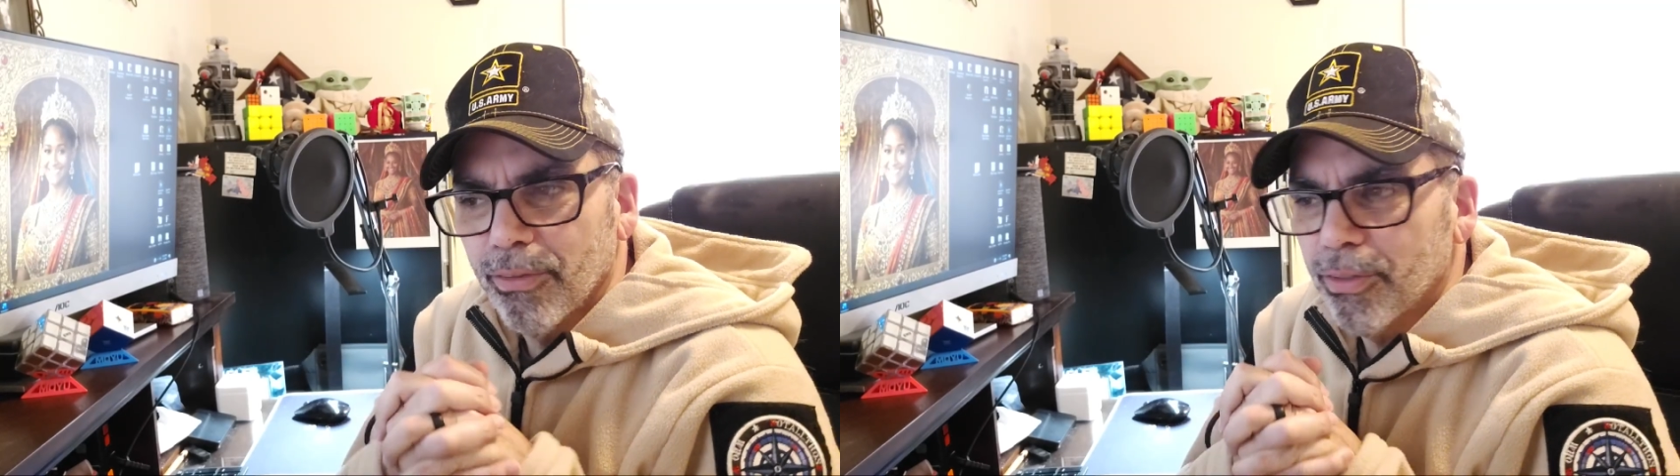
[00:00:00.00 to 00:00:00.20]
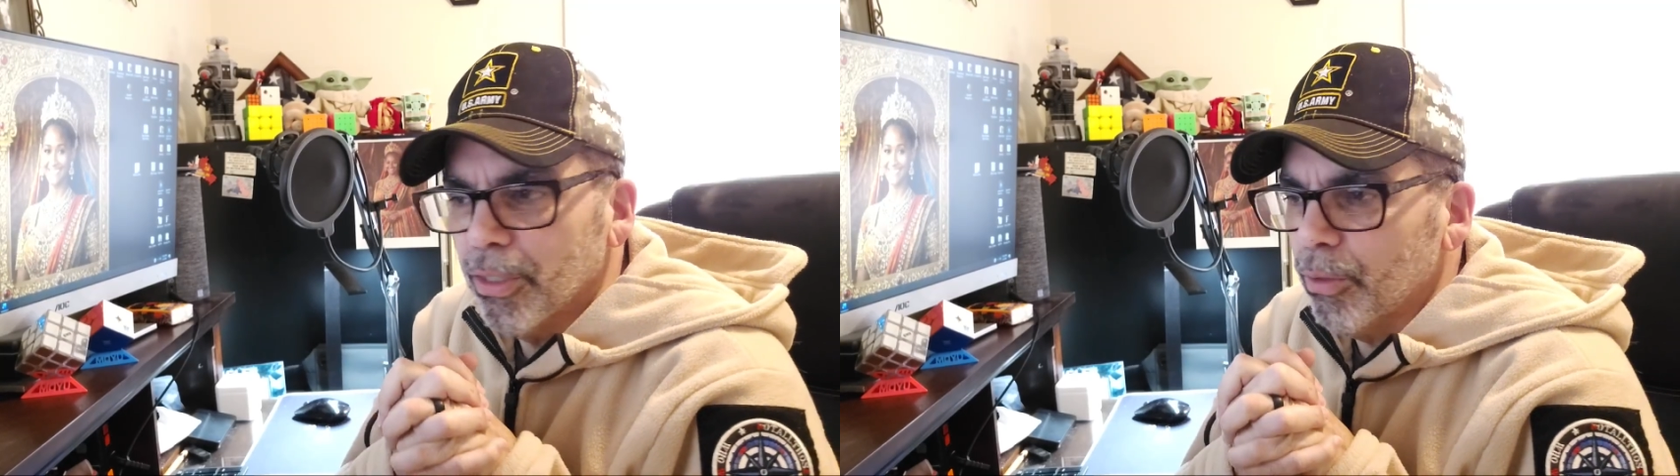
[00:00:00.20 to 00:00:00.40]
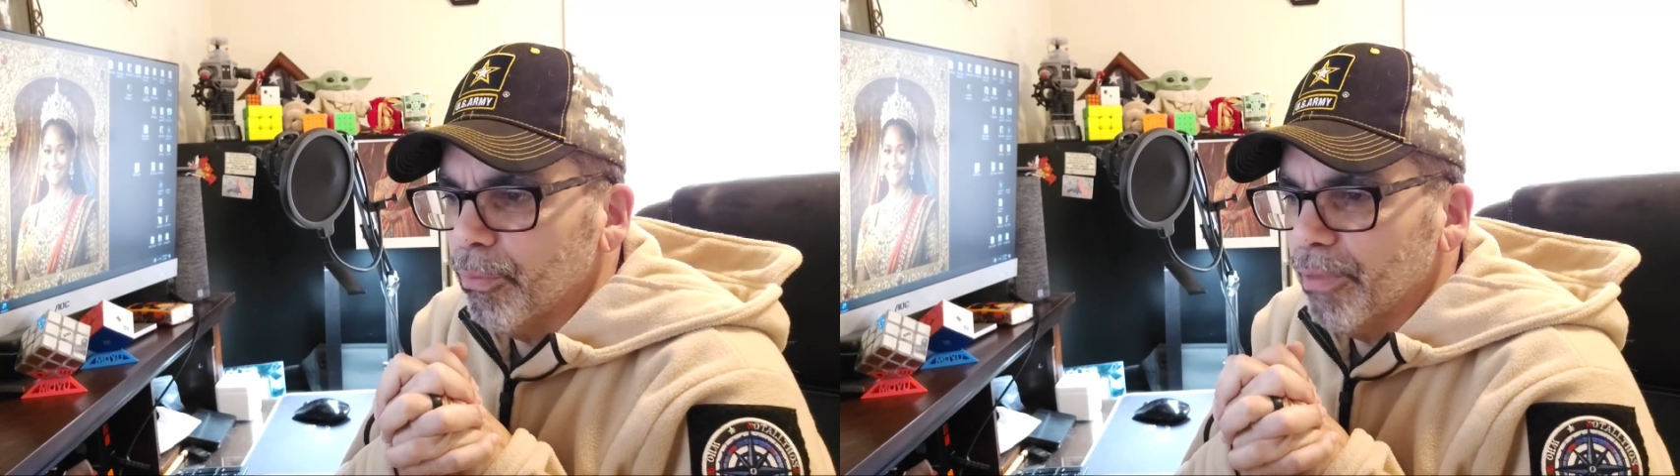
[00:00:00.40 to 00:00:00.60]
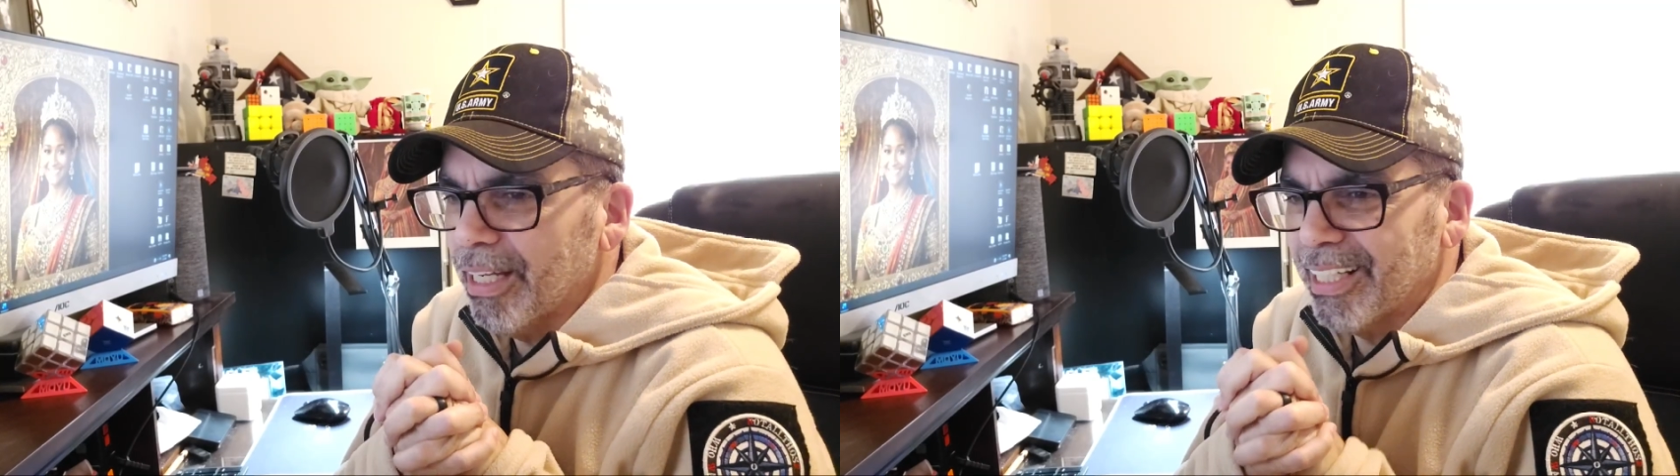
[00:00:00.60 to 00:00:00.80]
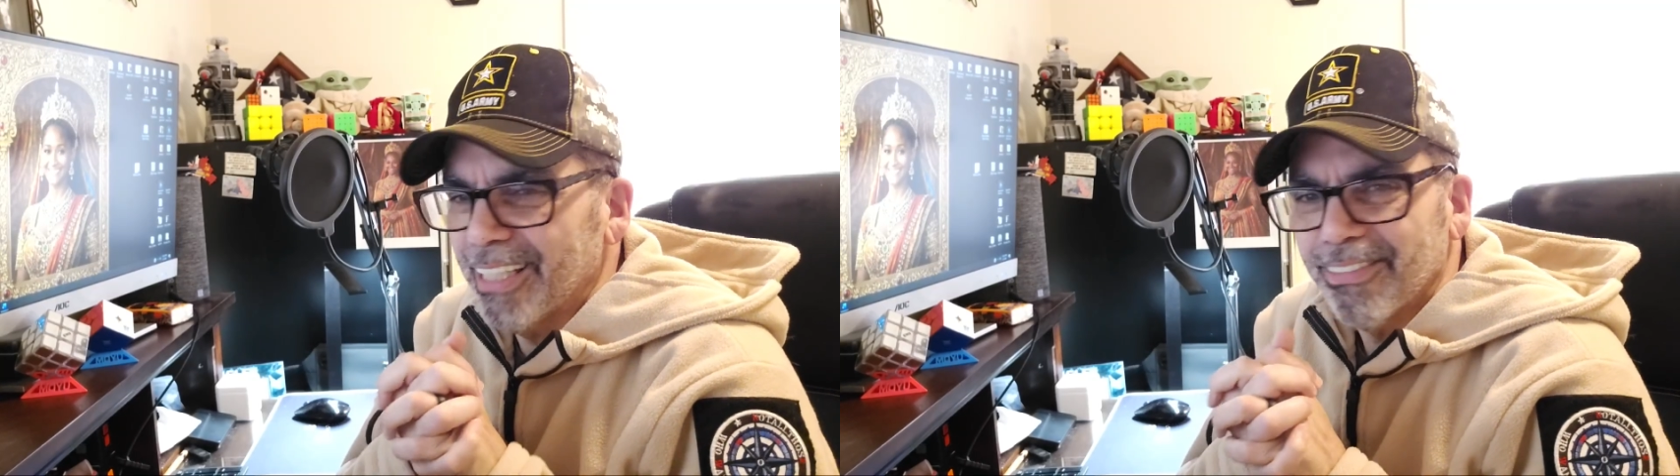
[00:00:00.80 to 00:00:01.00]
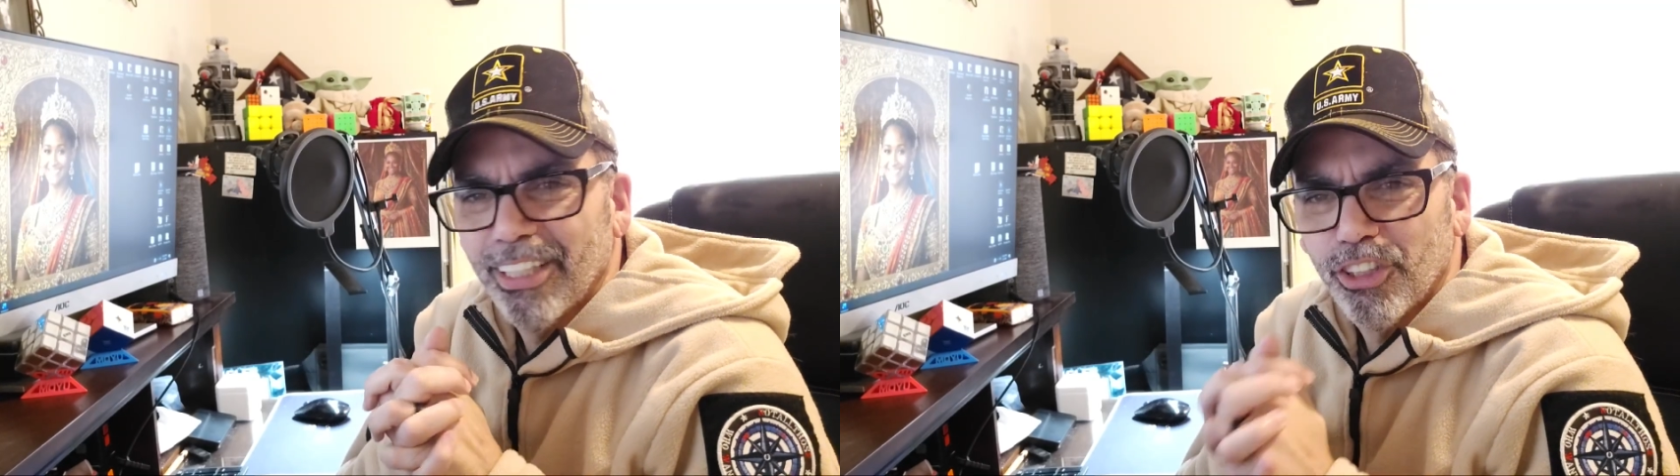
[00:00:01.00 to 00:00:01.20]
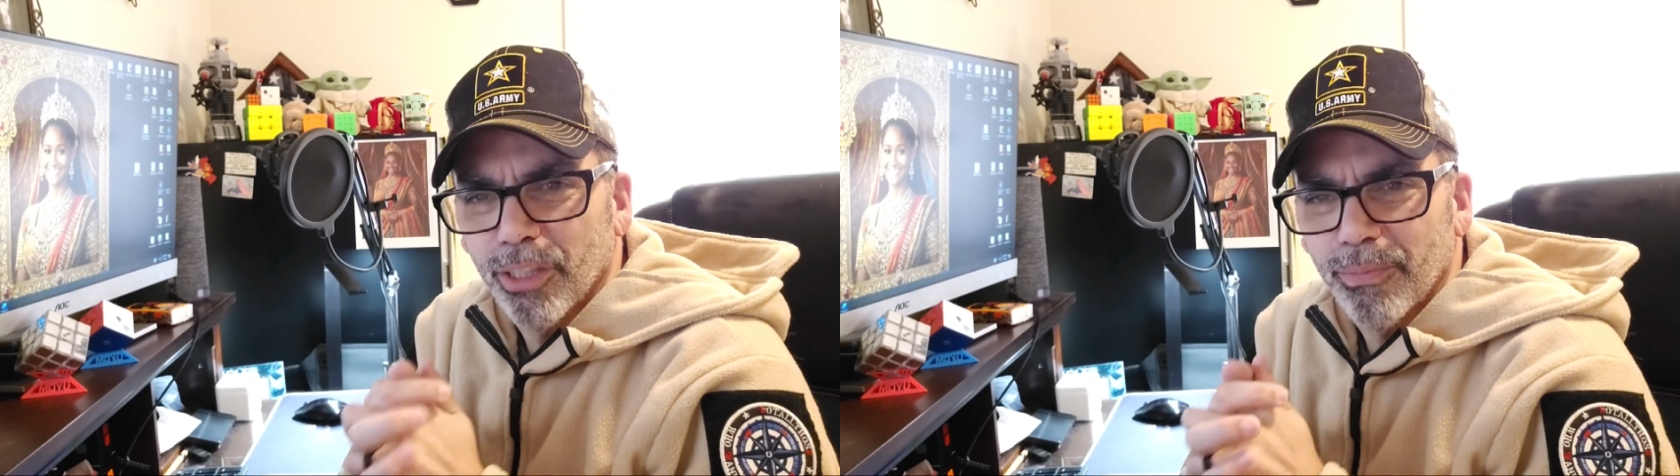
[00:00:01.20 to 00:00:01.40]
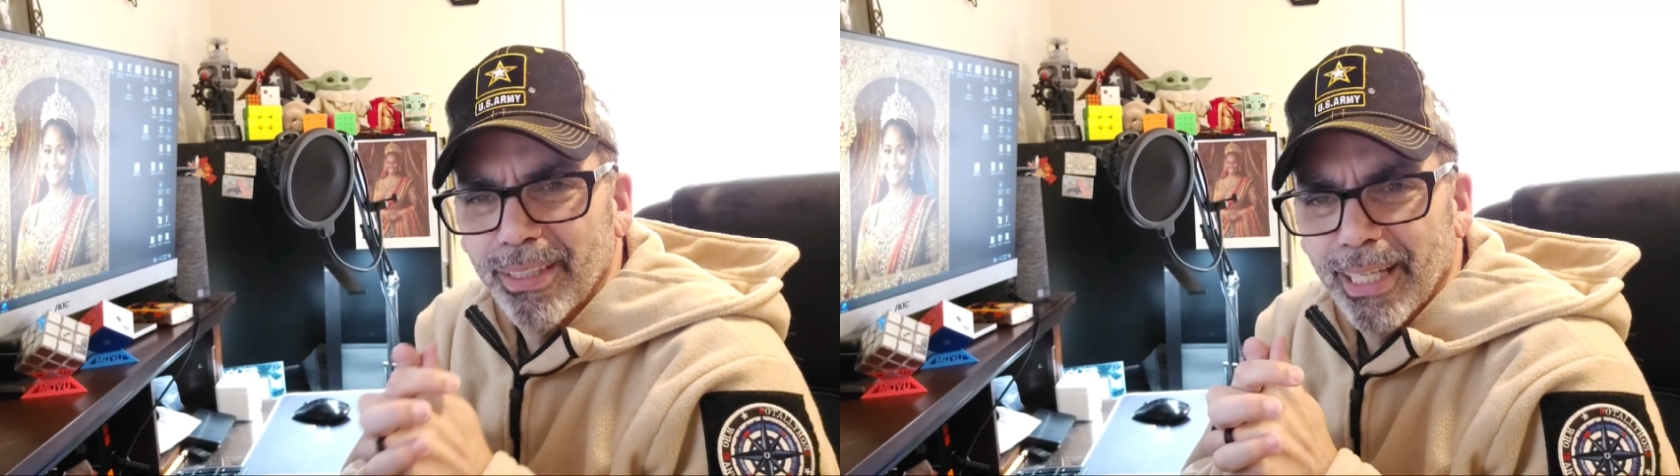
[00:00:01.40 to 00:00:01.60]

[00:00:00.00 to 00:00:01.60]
So I guess they shipped it